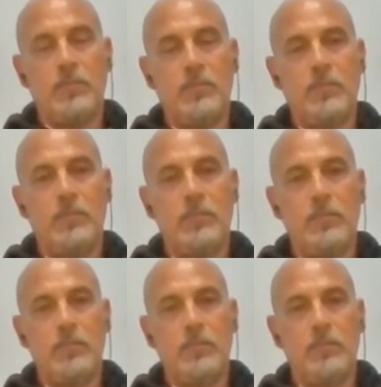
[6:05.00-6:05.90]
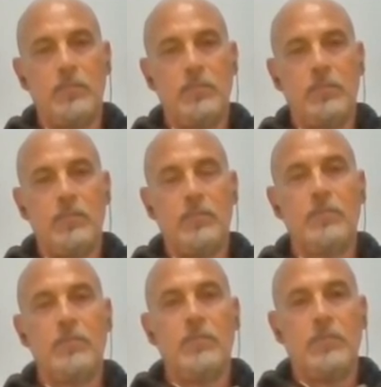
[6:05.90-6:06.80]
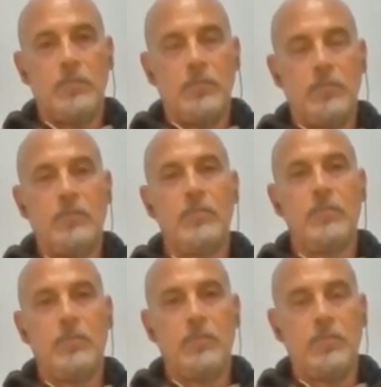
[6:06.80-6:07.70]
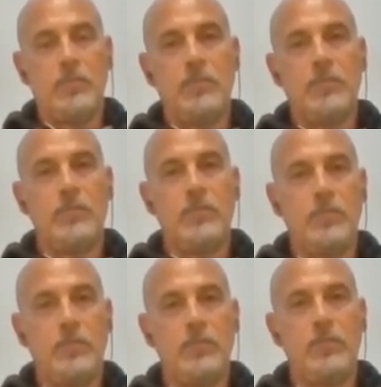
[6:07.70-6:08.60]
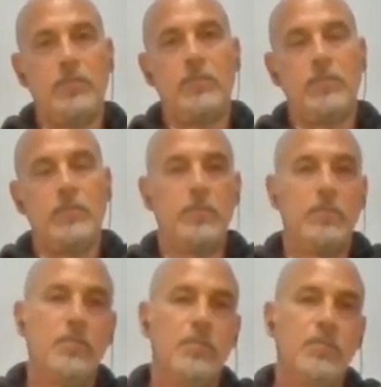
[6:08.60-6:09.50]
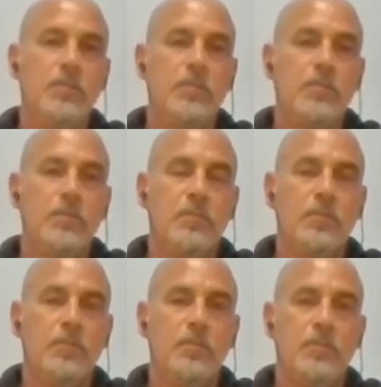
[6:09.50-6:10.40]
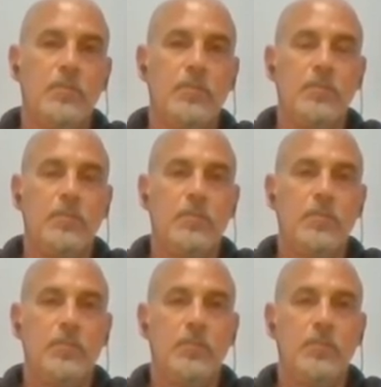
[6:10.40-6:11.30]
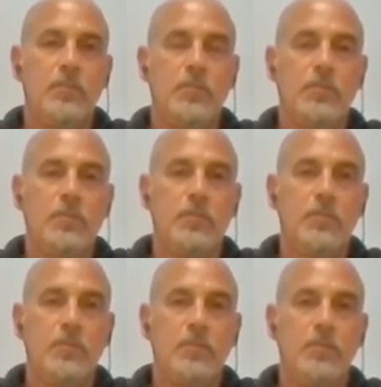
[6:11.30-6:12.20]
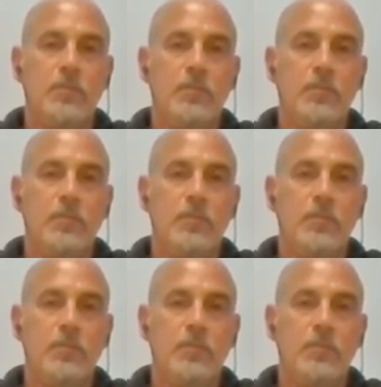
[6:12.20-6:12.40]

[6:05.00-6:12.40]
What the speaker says: The person shown says nothing.